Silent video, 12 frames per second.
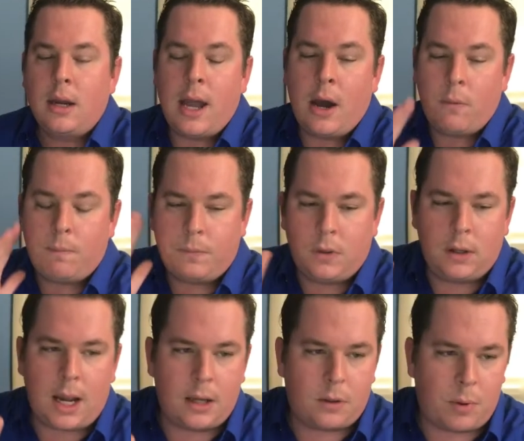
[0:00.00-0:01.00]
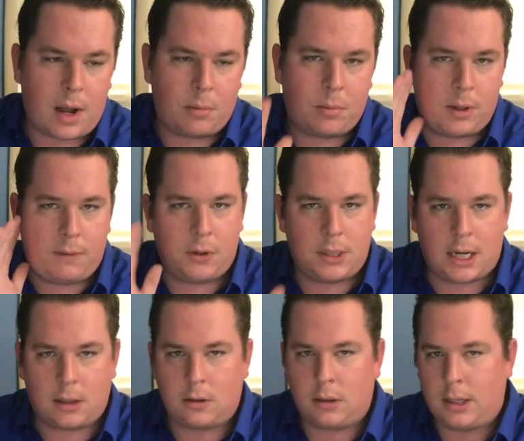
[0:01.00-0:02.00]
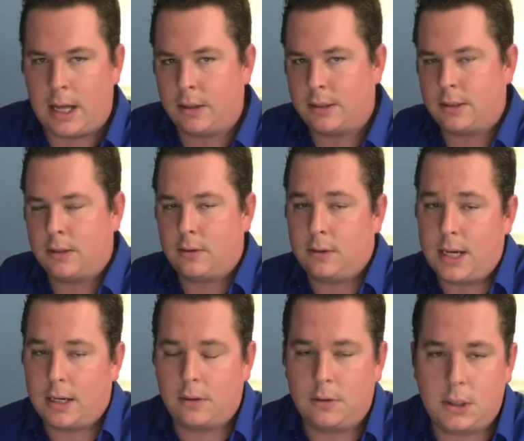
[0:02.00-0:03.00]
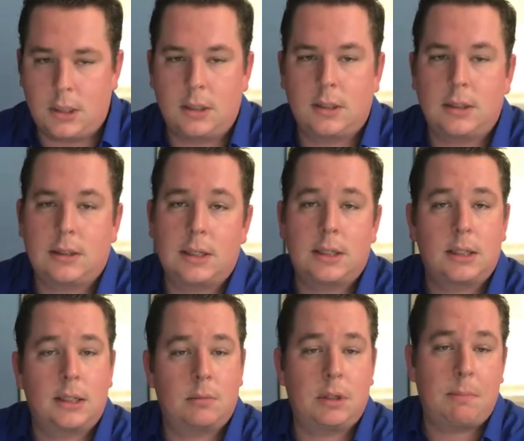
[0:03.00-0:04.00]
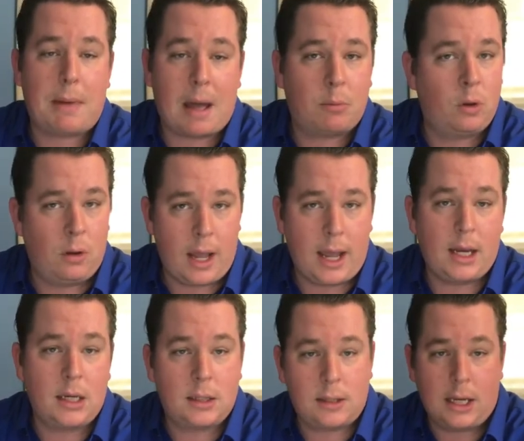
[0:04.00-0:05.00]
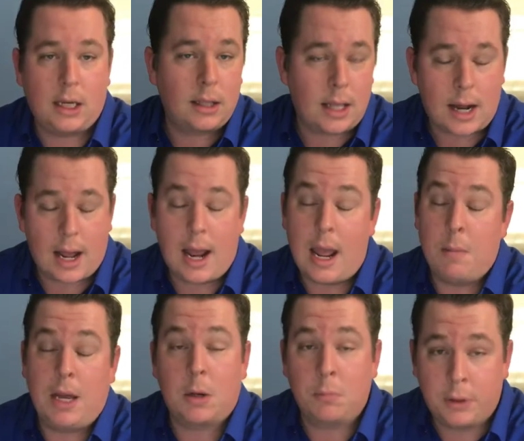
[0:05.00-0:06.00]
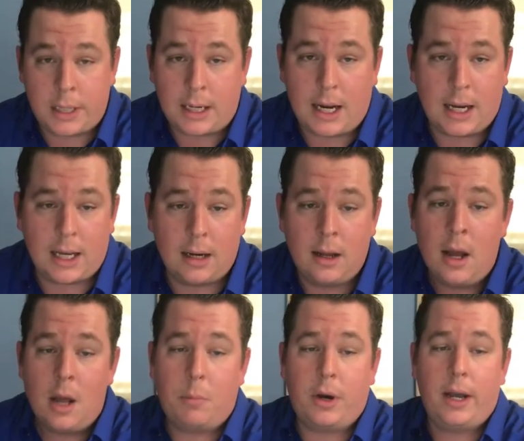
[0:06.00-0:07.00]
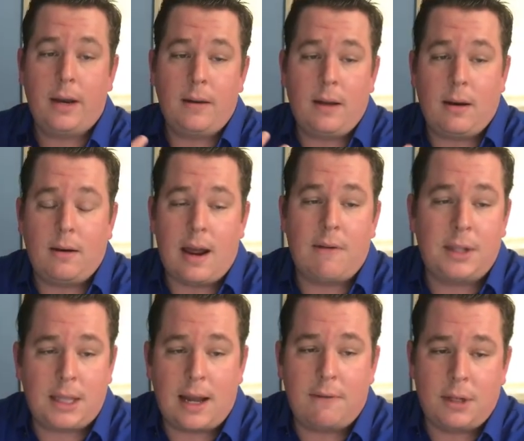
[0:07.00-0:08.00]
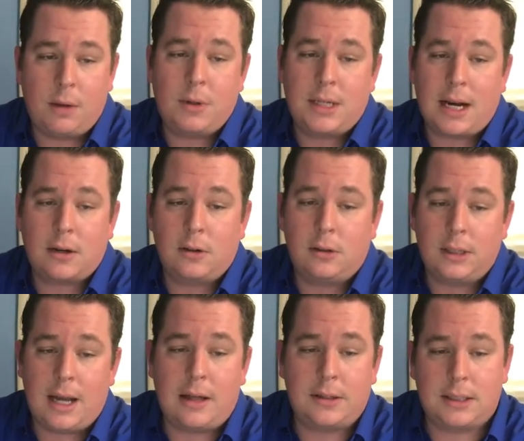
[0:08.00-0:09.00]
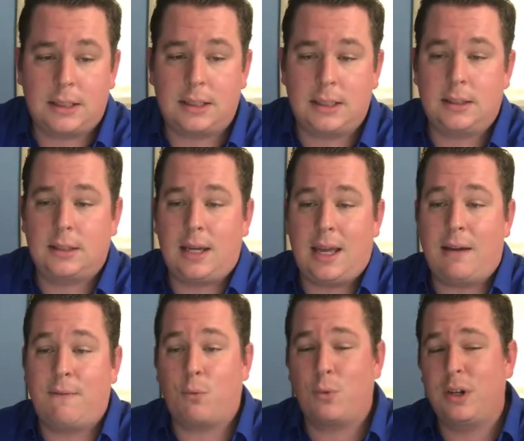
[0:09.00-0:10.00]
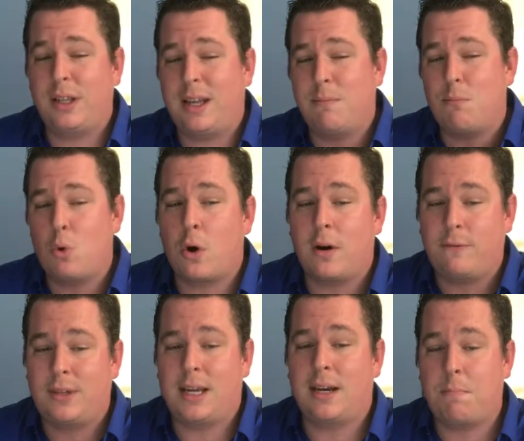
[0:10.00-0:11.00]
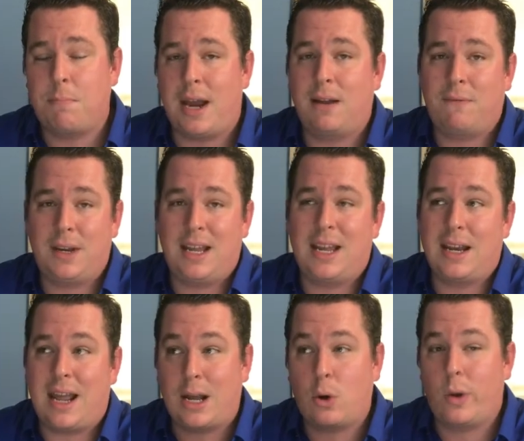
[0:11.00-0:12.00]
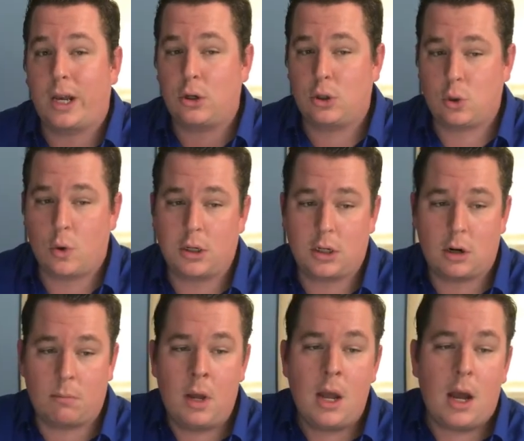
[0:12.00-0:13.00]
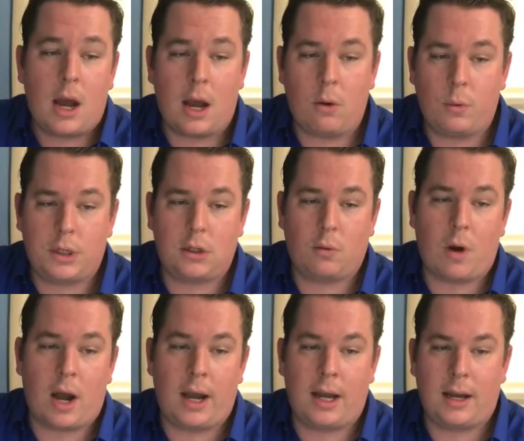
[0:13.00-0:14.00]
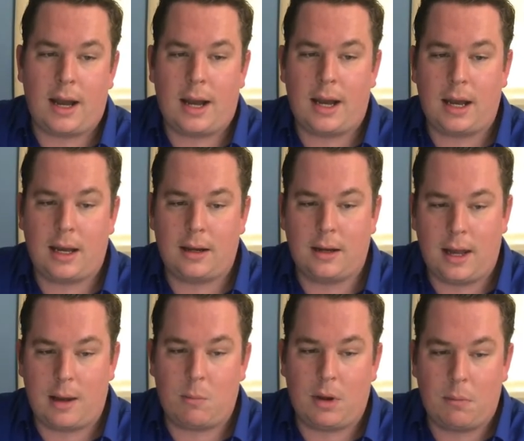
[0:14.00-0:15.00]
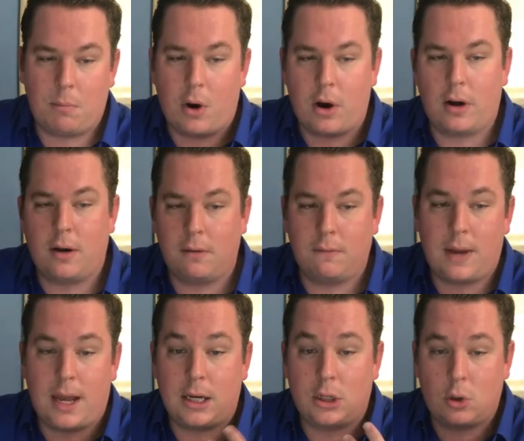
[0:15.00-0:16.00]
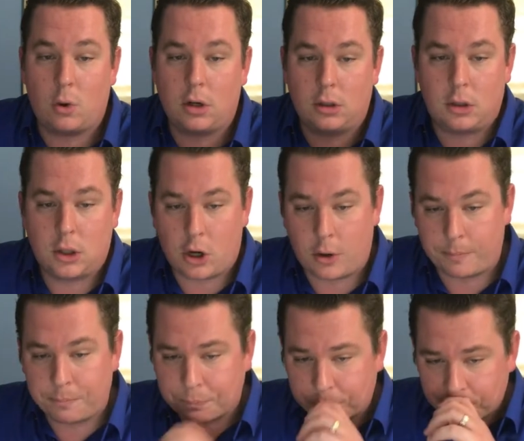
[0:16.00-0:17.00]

Now, you guys are probably, if you're technical analysis or technical geniuses, listening to me babble and thinking that I am a complete idiot, but in everything I've seen with technical analysis is I've really more have seen a benefit in a quick short term, uh, which is why I am in part of a short term